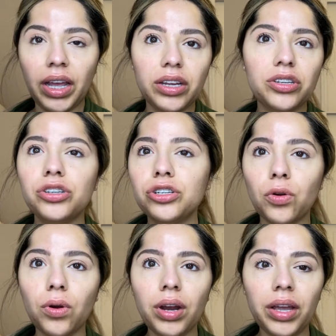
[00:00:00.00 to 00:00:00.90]
like,
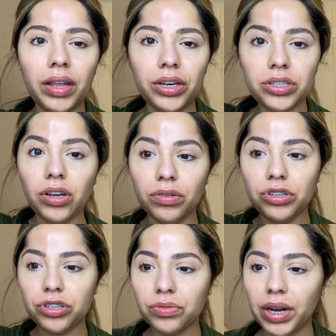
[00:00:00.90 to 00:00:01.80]
short, and they just go
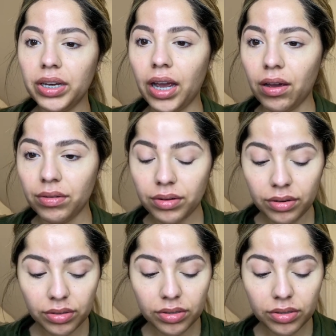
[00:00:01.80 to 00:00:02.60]
straight down.